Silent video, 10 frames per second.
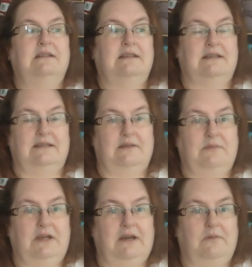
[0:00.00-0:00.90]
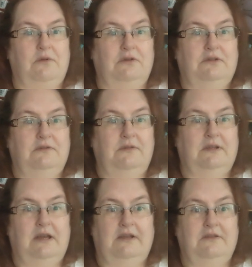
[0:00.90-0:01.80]
Does that mean I won't do
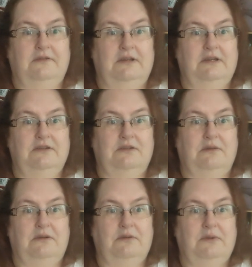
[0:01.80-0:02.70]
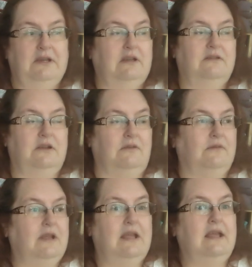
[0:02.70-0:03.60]
other videos throughout the week? No.
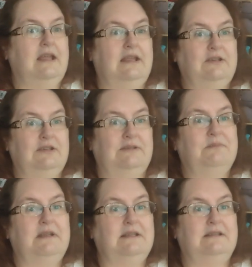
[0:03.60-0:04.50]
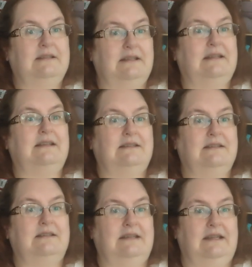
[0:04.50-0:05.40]
It just means that that's
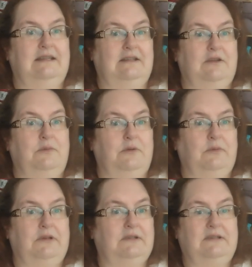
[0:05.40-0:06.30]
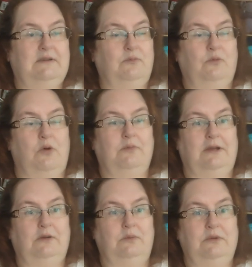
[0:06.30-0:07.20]
the day that they'll be released. It won't
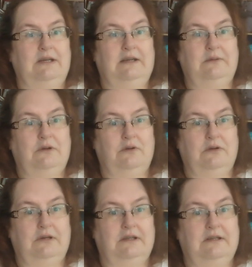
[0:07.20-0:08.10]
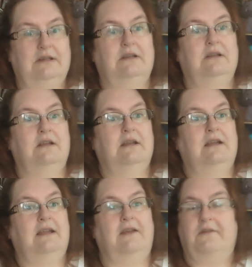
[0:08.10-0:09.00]
matter when I record it.
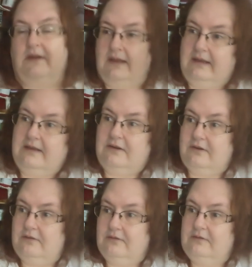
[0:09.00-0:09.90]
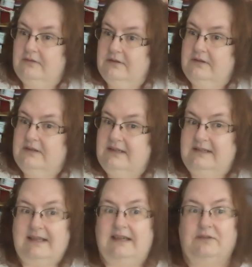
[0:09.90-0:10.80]
If I, you know,
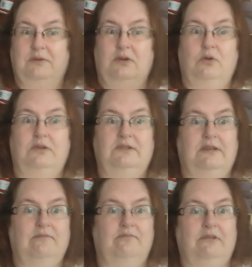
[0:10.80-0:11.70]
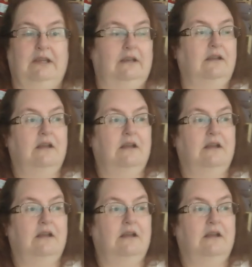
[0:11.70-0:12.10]
decide to record something, like